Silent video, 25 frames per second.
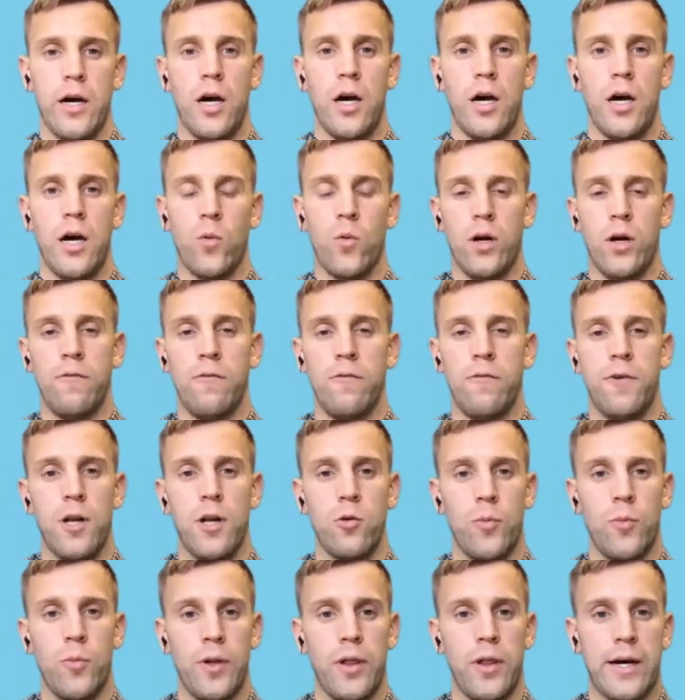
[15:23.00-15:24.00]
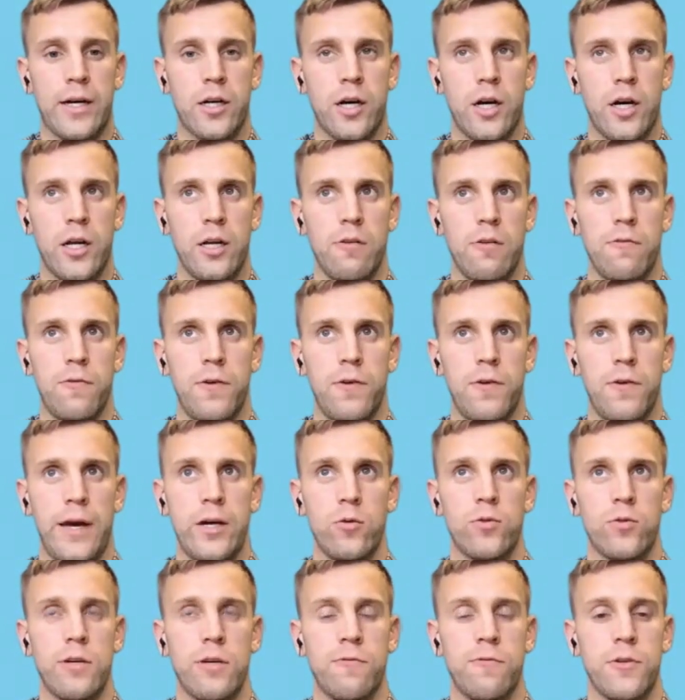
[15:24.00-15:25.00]
I want to follow up on that, kind of how
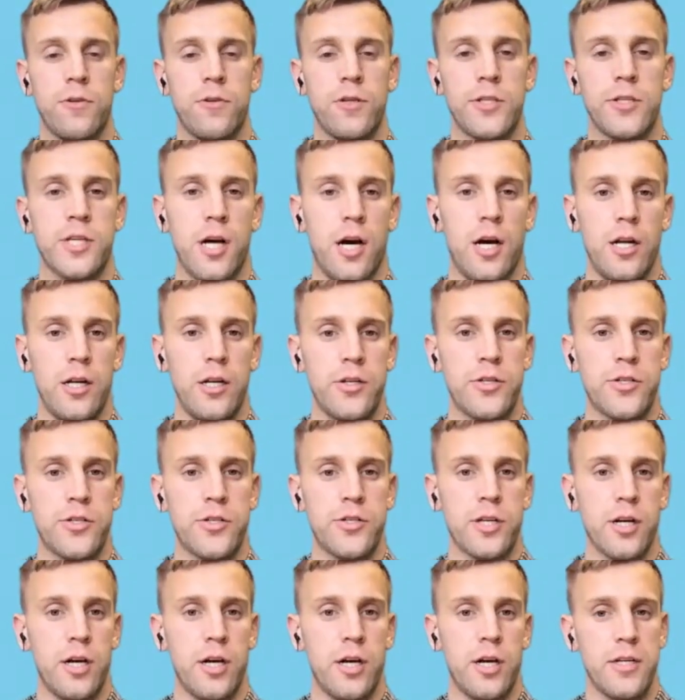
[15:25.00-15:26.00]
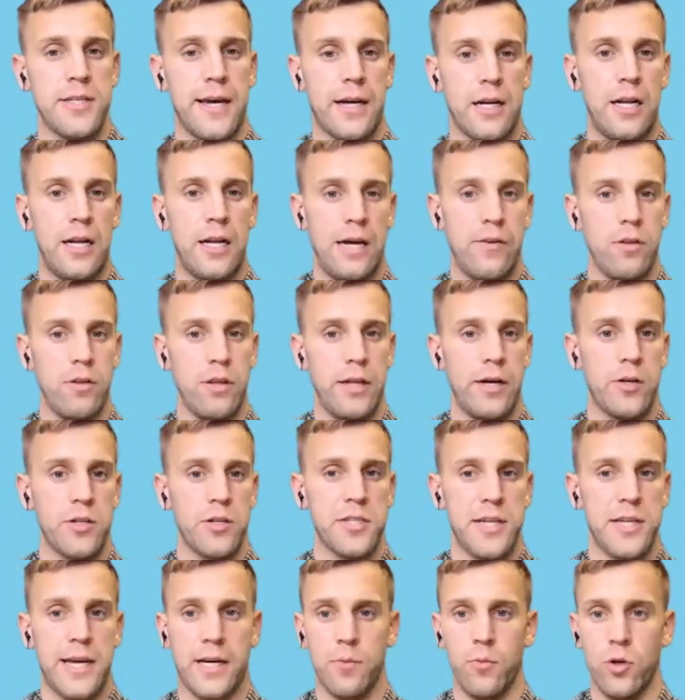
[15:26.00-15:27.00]
different is college to kind of second level now in a
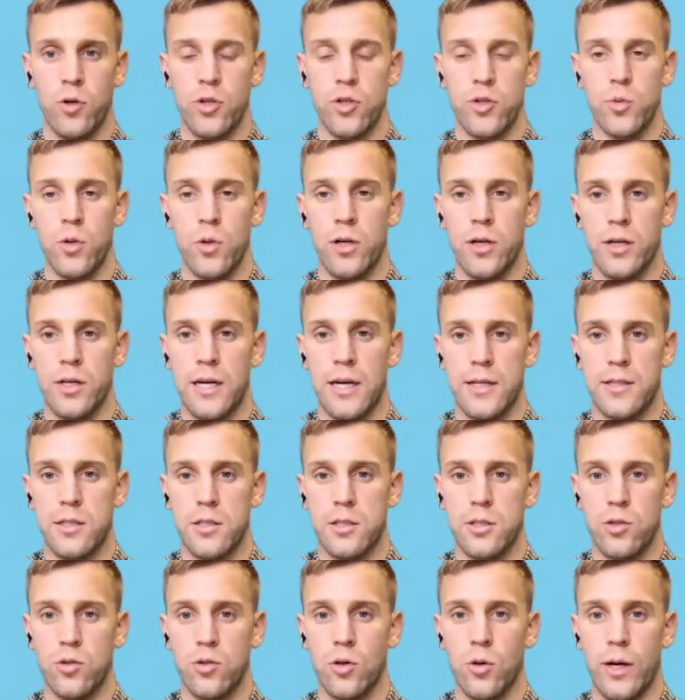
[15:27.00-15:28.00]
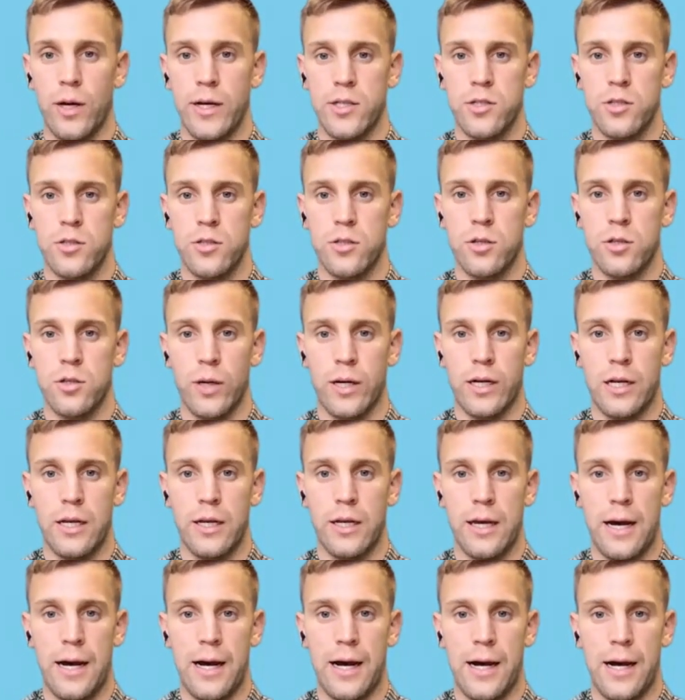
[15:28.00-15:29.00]
second, but I just want to get to two questions quickly.
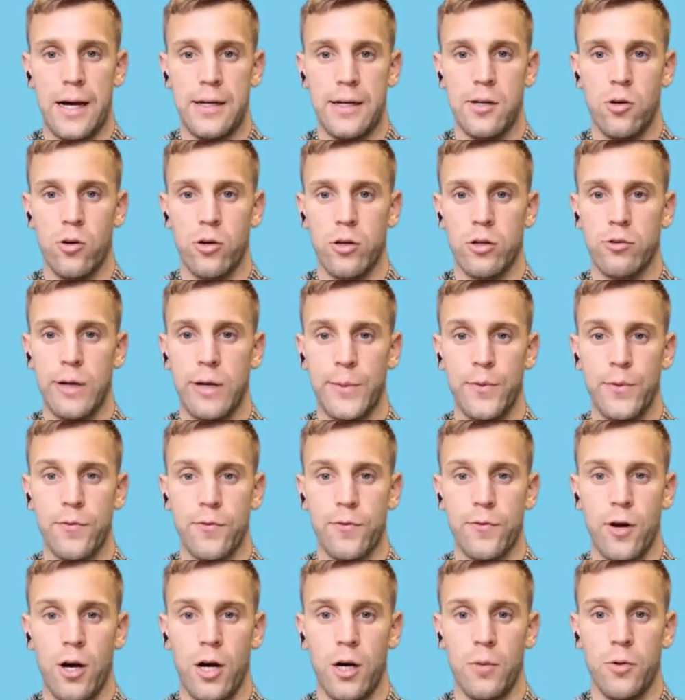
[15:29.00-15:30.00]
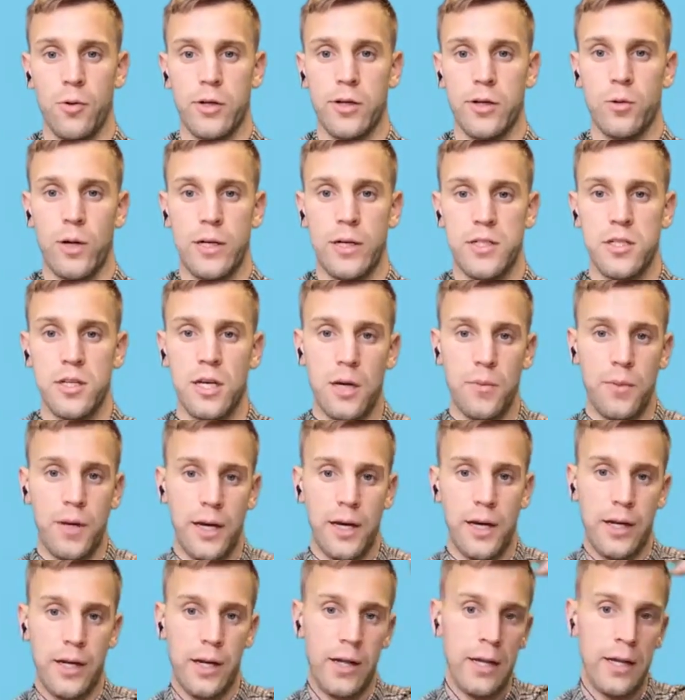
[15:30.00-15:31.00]
And Laura, correct me if I'm wrong, but a question came
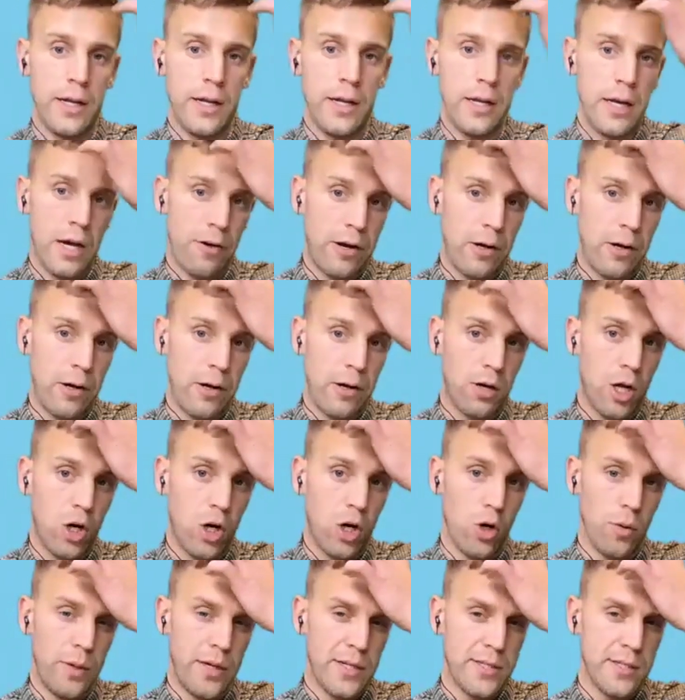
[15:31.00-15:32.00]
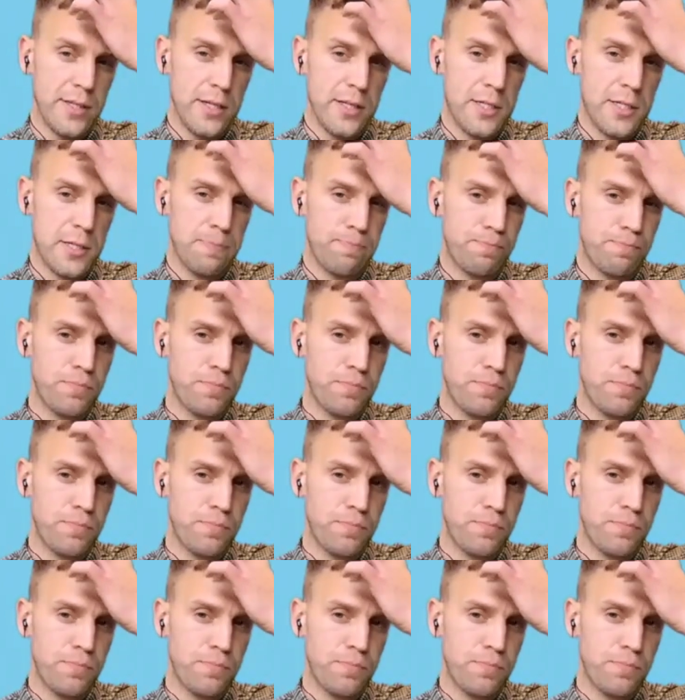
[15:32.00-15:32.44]
in around global business.